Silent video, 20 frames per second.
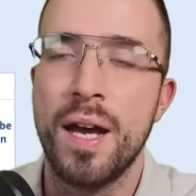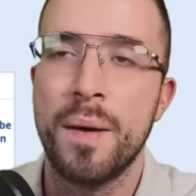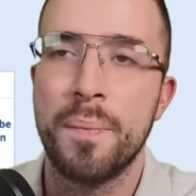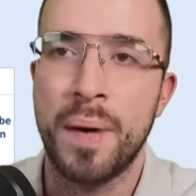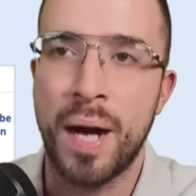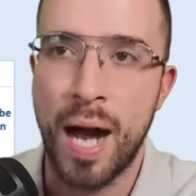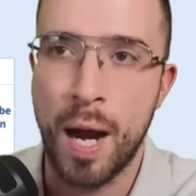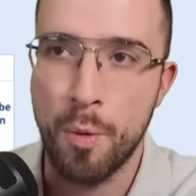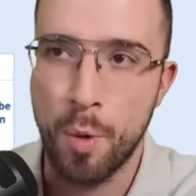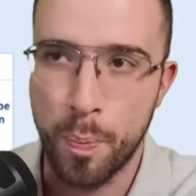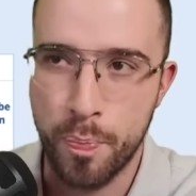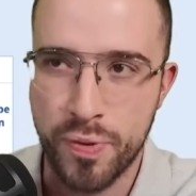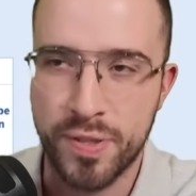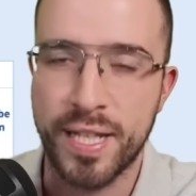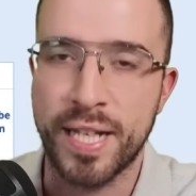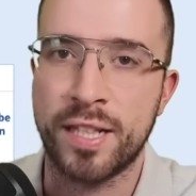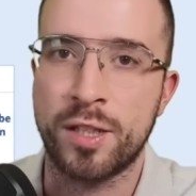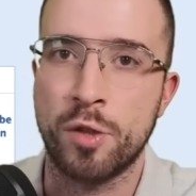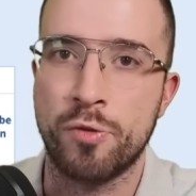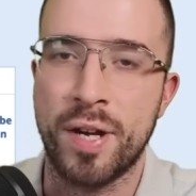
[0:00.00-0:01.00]
But I will
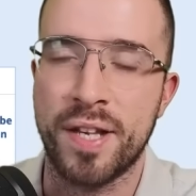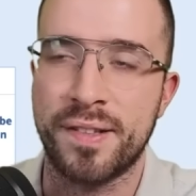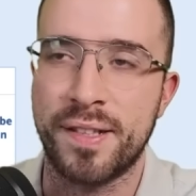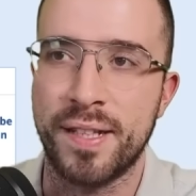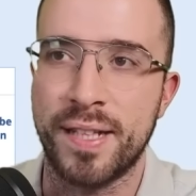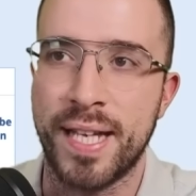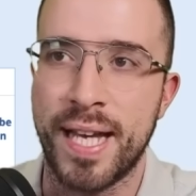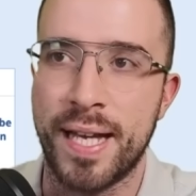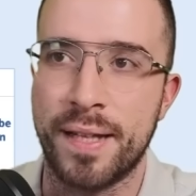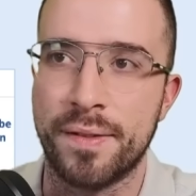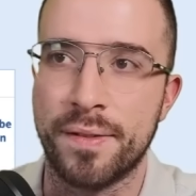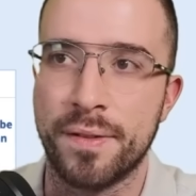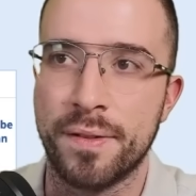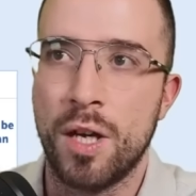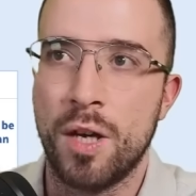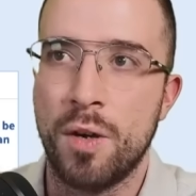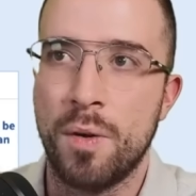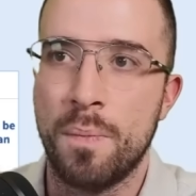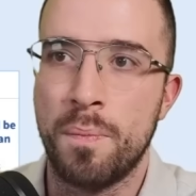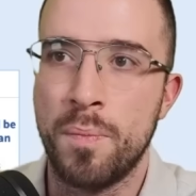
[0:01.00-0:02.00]
predict the rest at the end.
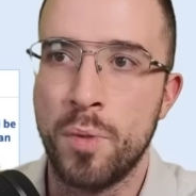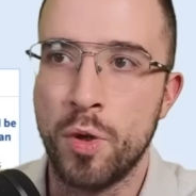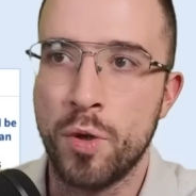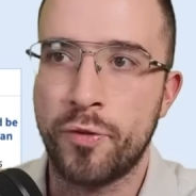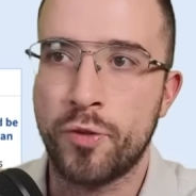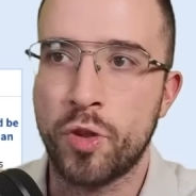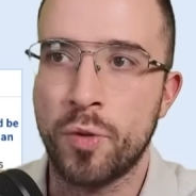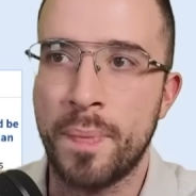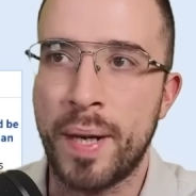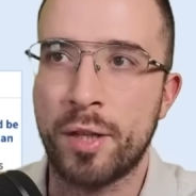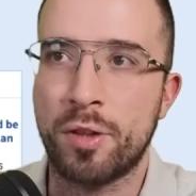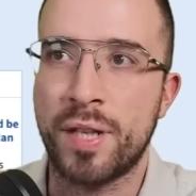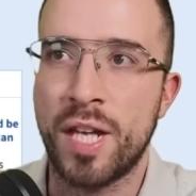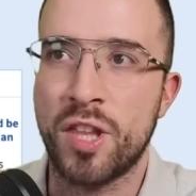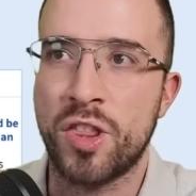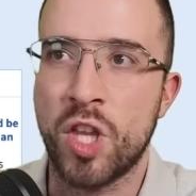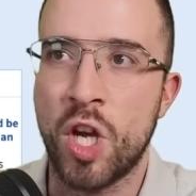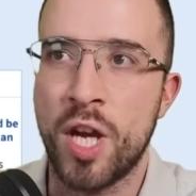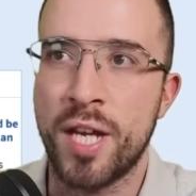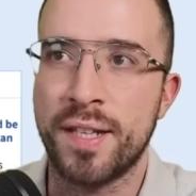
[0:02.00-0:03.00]
Move to match day
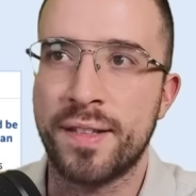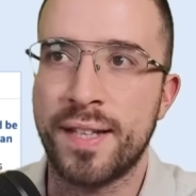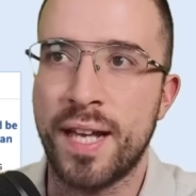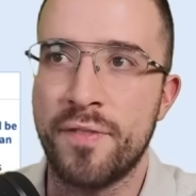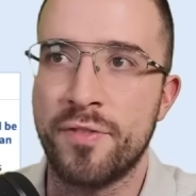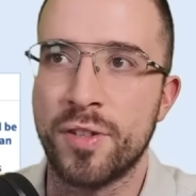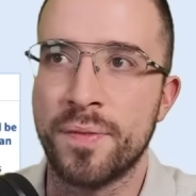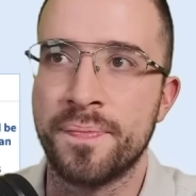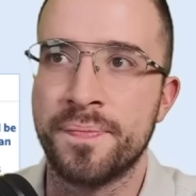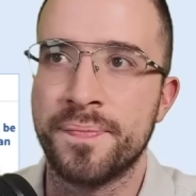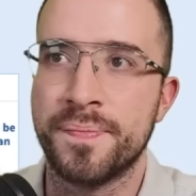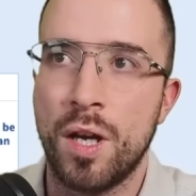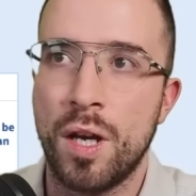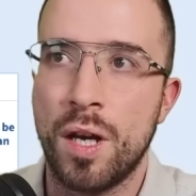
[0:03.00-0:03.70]
37.